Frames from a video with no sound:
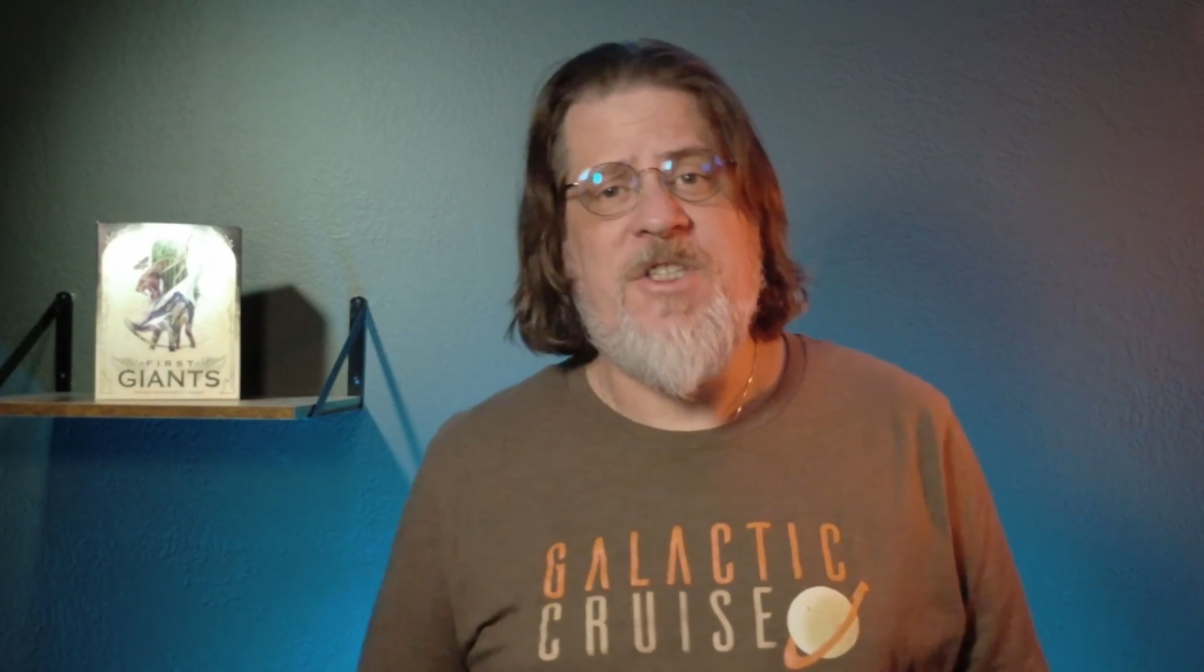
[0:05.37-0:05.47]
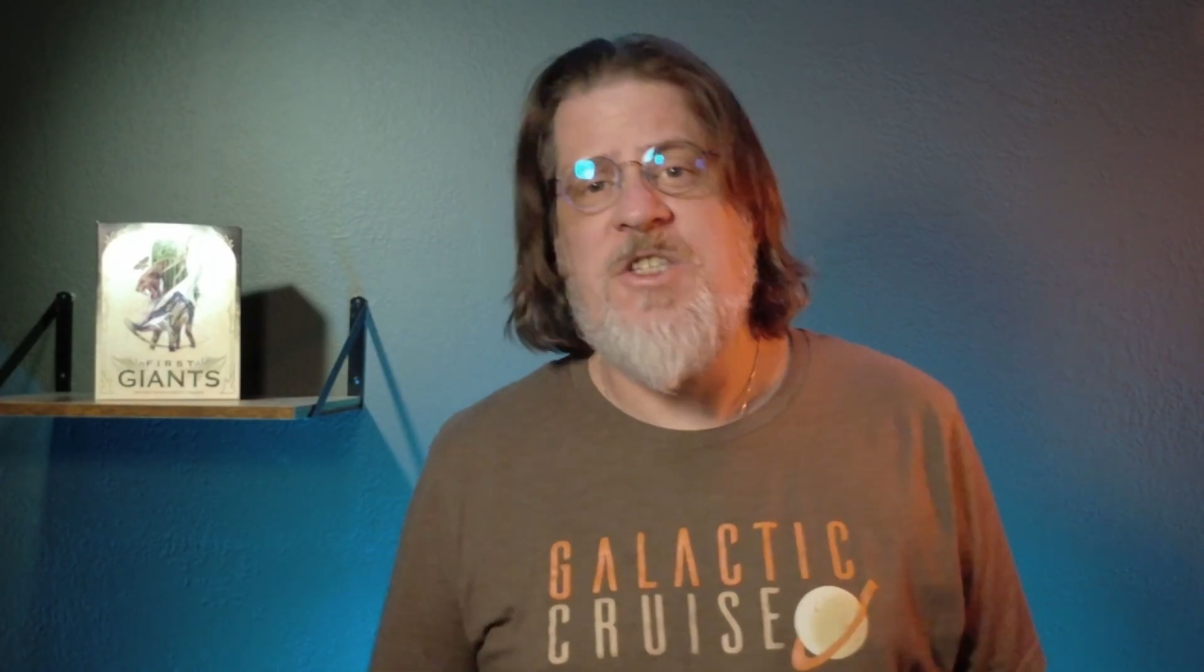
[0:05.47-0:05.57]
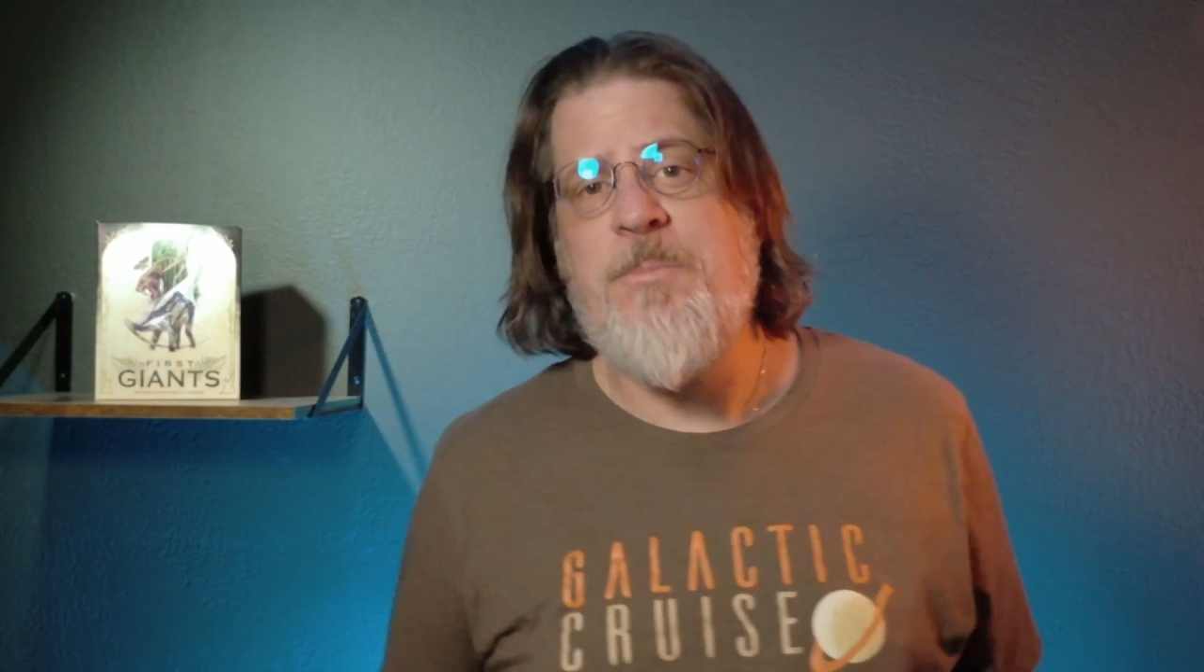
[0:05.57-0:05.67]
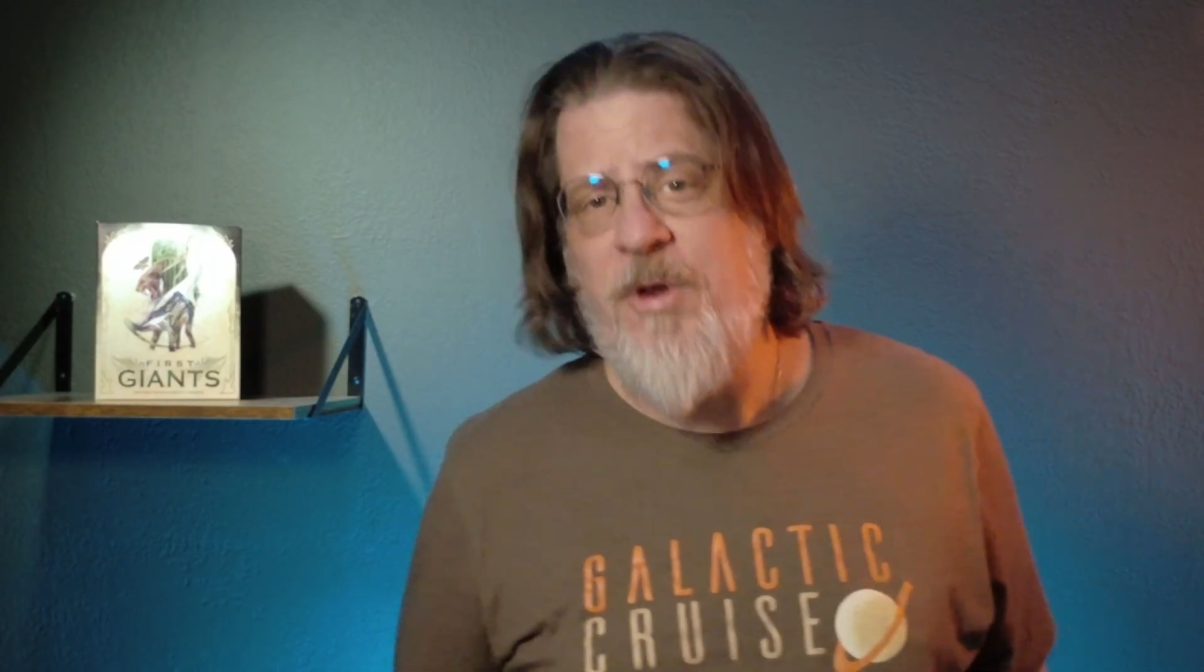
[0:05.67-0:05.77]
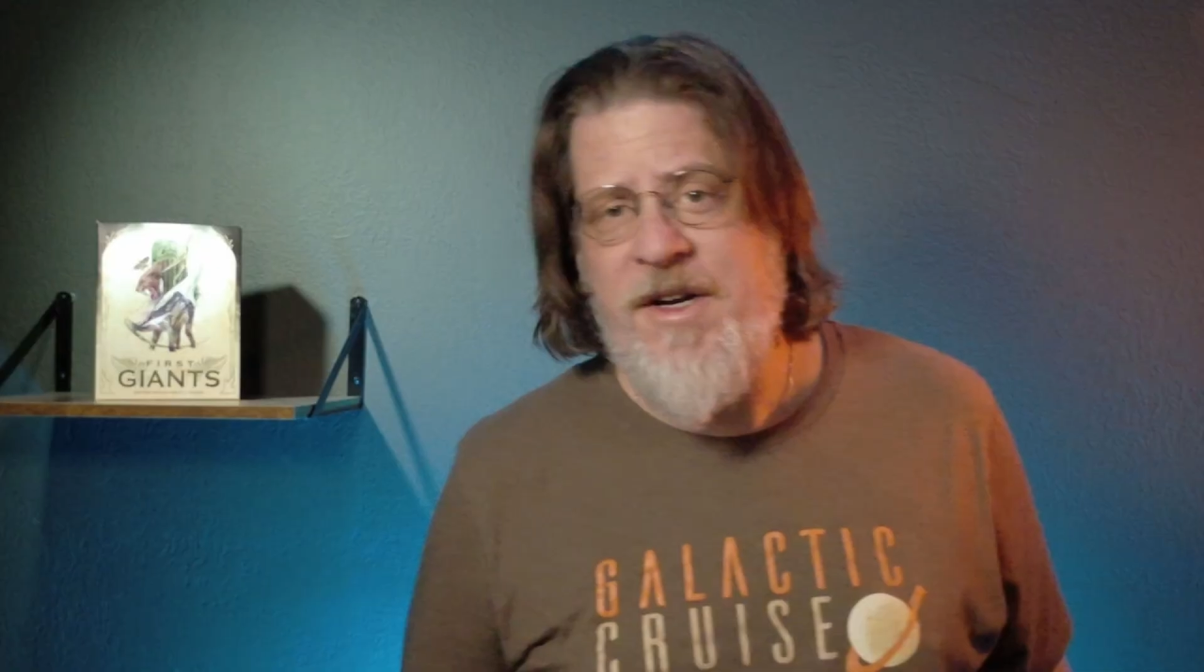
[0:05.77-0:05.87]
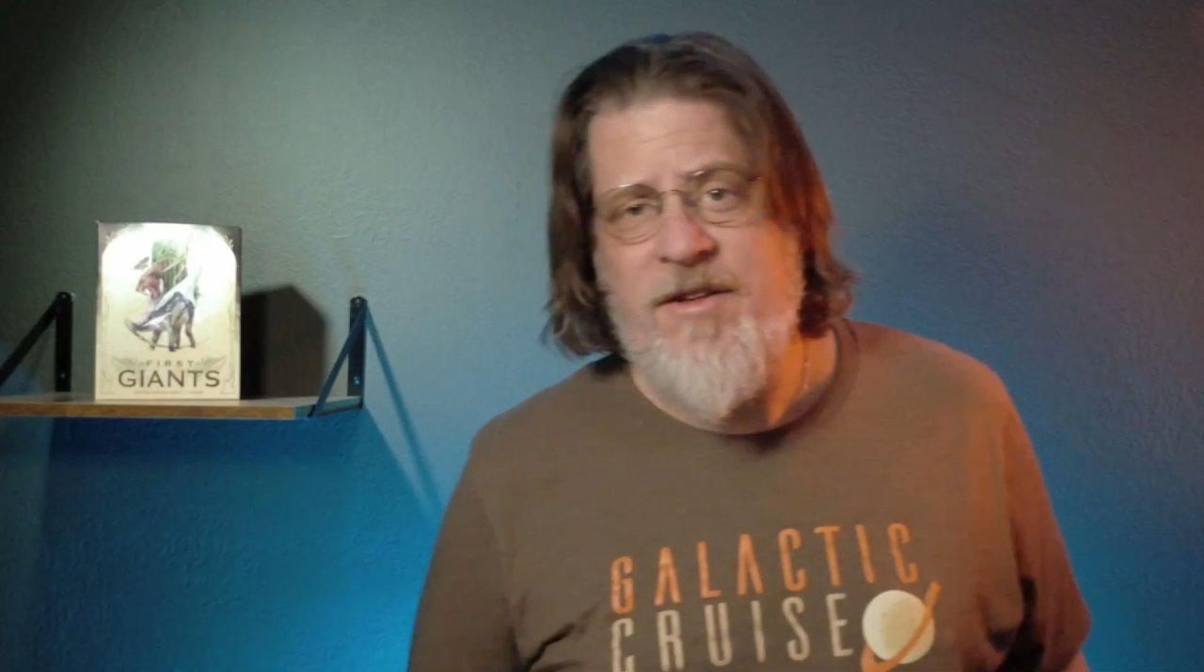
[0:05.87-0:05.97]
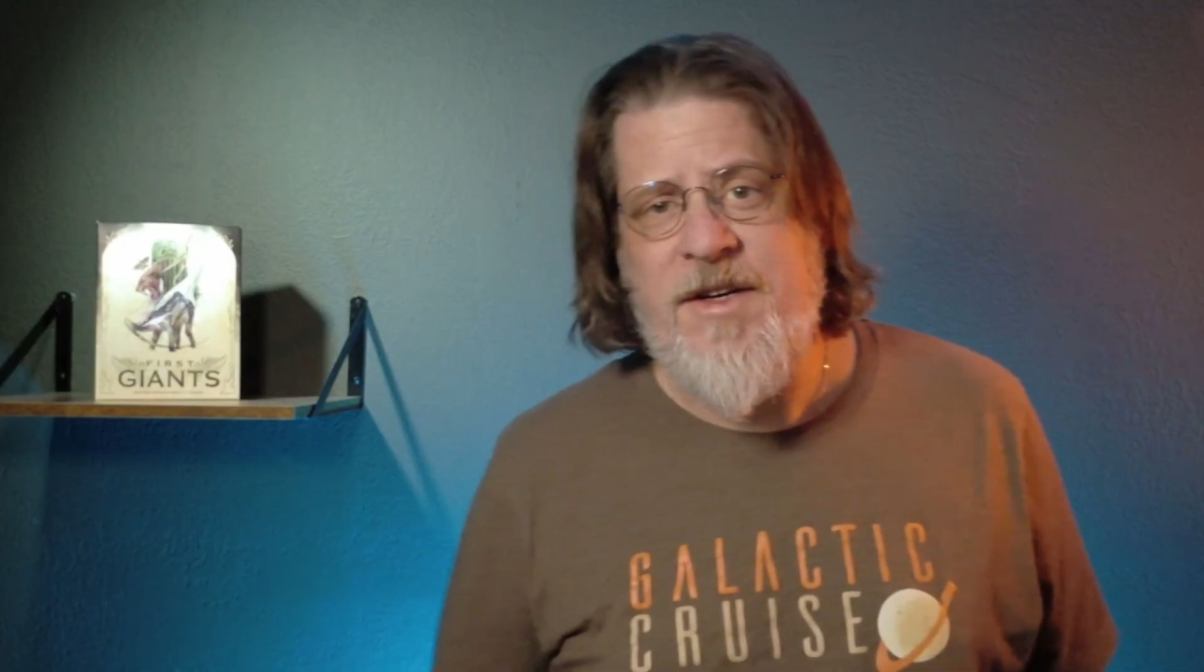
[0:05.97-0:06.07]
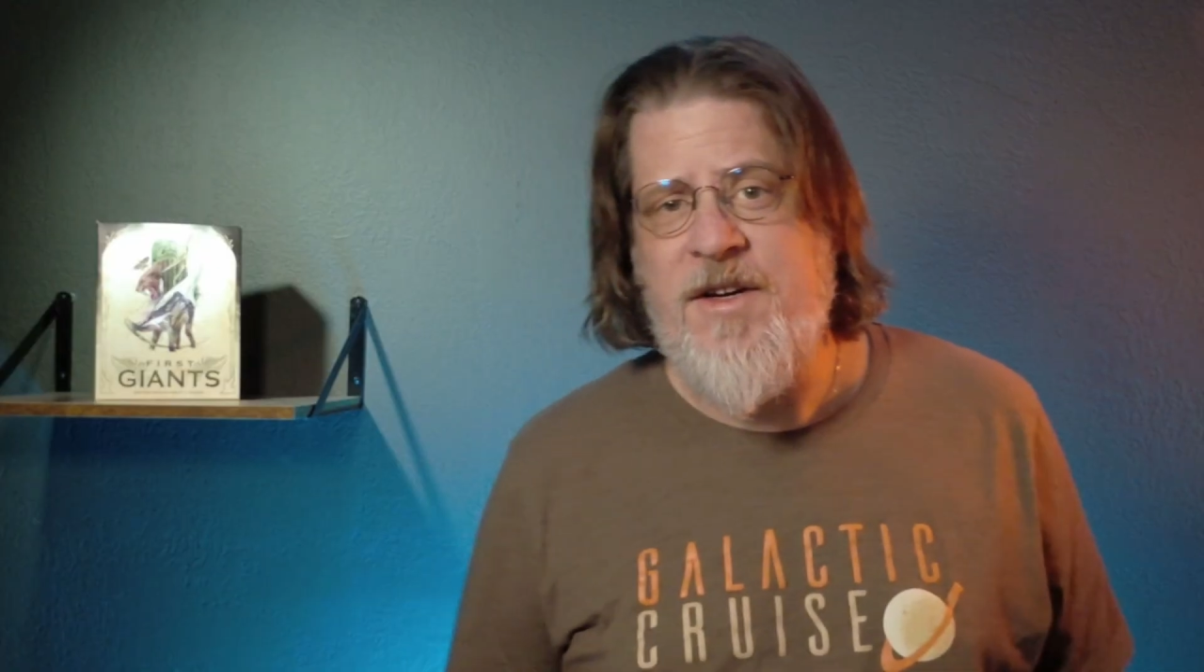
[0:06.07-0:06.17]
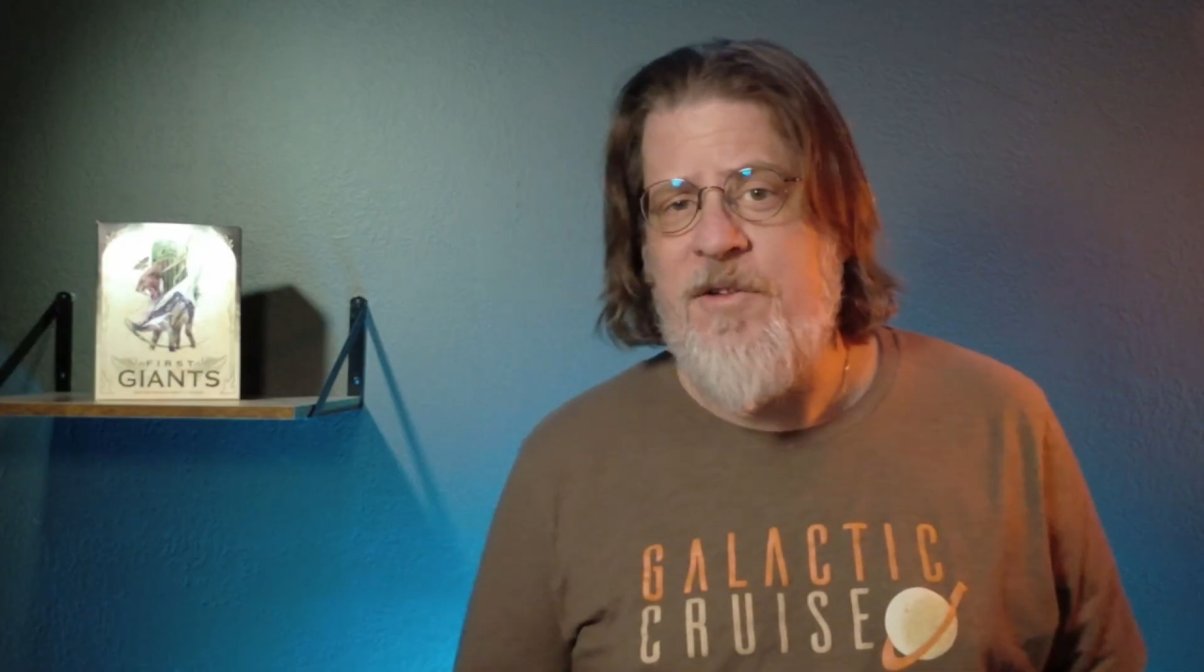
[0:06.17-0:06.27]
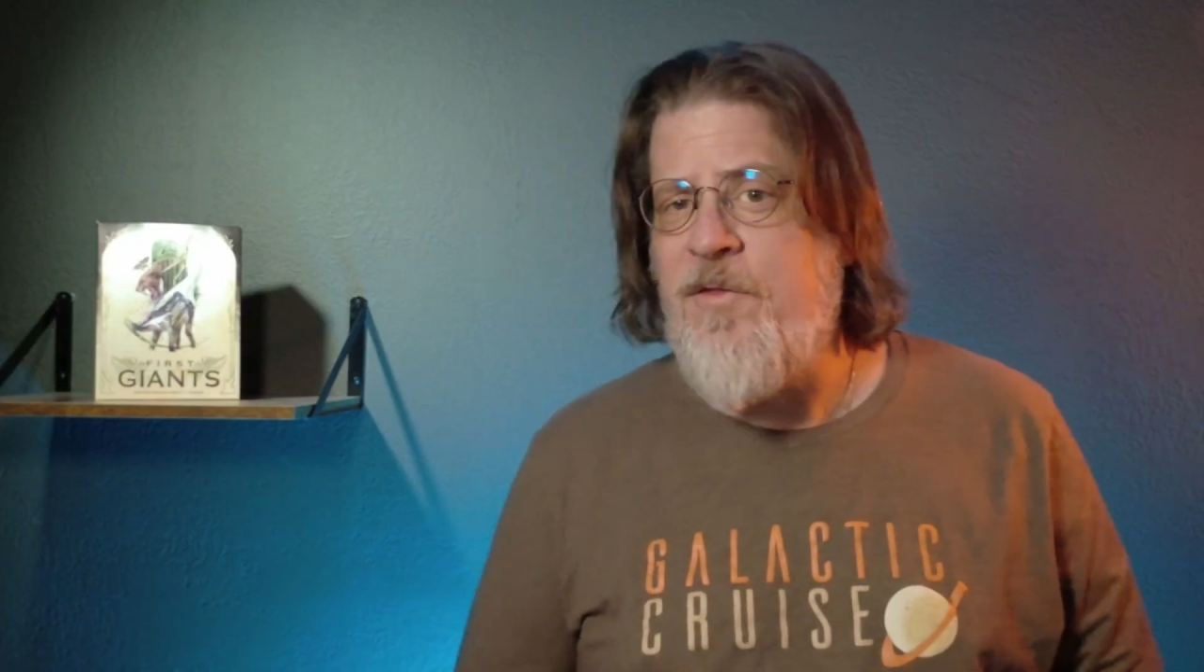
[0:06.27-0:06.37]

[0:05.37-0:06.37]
sprinkling of